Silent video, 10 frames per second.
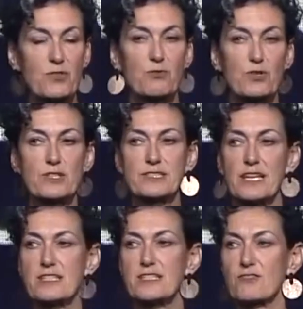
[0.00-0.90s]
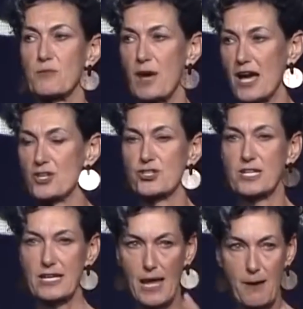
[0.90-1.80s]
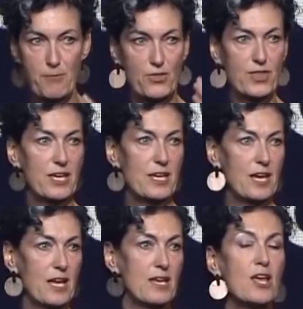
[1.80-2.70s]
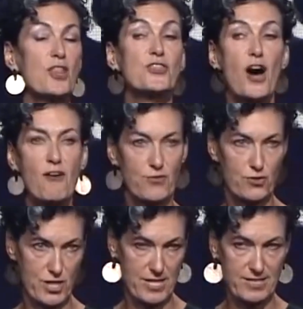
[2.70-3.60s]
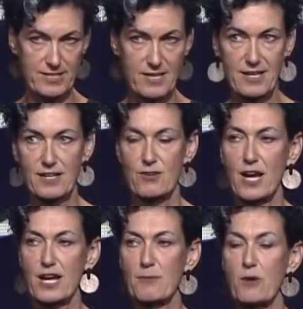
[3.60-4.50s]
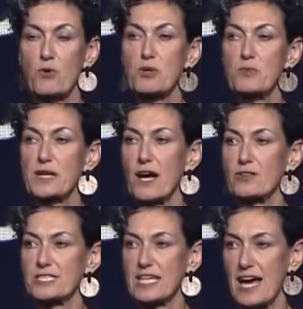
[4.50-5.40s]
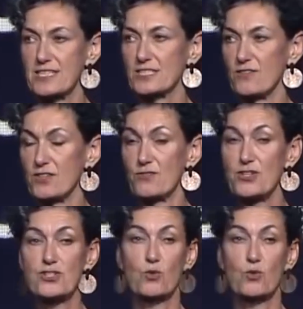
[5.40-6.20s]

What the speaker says: with a real sense of compassion and empathy and thoughtfulness, right, about what we'll be held to task of in the future.